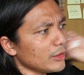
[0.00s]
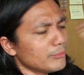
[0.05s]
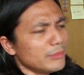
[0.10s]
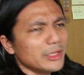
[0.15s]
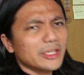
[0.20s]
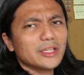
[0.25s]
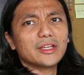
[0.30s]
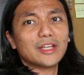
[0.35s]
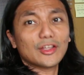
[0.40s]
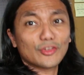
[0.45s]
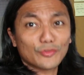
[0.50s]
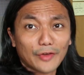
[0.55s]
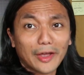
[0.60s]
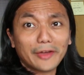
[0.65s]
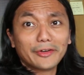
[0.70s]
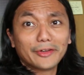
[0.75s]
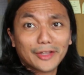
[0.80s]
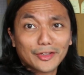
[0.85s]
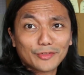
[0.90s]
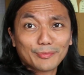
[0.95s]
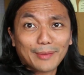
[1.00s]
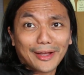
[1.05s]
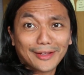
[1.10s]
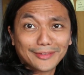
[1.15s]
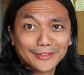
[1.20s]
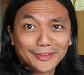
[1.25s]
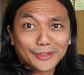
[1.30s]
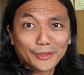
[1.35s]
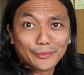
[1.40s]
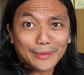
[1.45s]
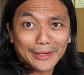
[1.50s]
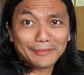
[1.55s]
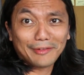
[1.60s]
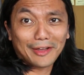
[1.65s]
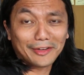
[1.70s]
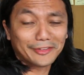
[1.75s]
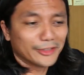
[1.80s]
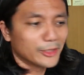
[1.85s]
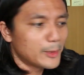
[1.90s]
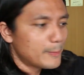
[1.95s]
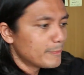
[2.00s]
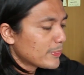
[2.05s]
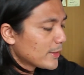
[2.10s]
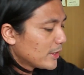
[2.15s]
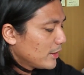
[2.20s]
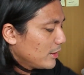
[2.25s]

Make it as viral as my article went viral.